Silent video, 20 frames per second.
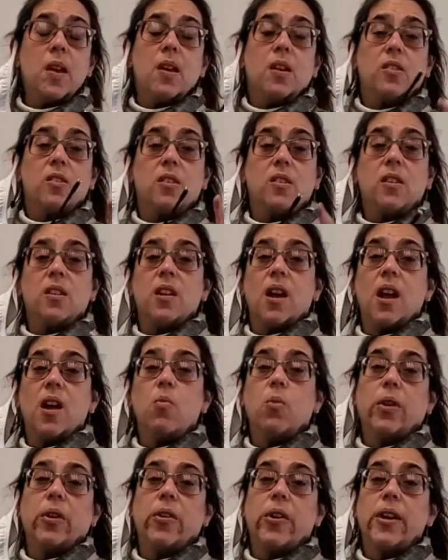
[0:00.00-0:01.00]
So today
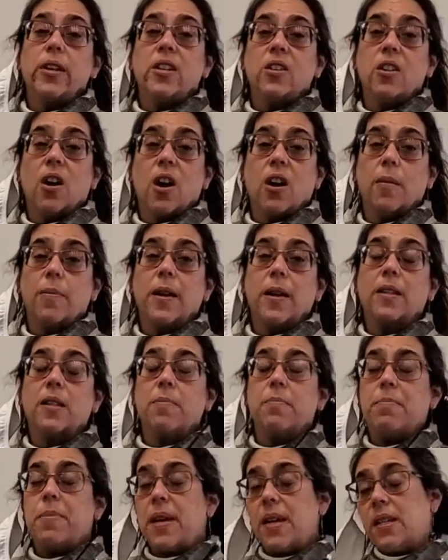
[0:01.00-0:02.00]
we're going to talk about
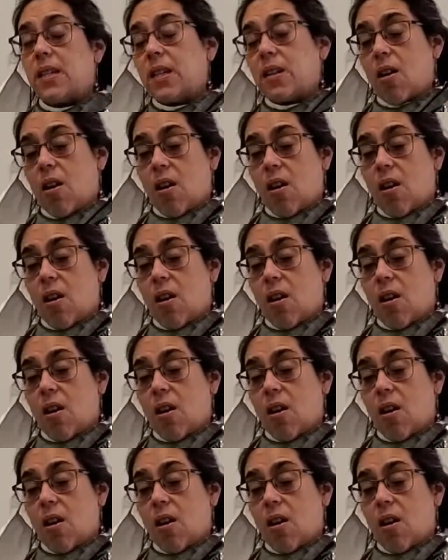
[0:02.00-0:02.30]
some basic